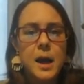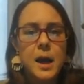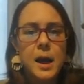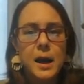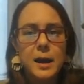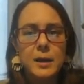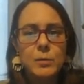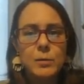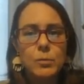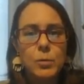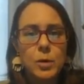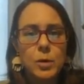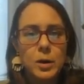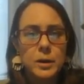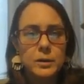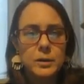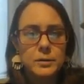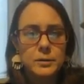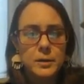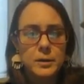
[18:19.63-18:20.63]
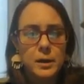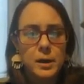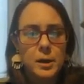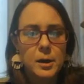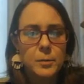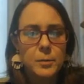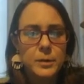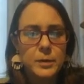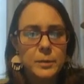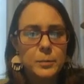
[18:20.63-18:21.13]
I want
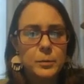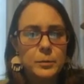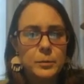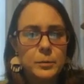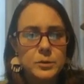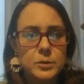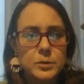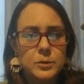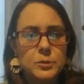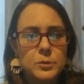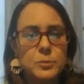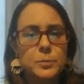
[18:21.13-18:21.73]
people to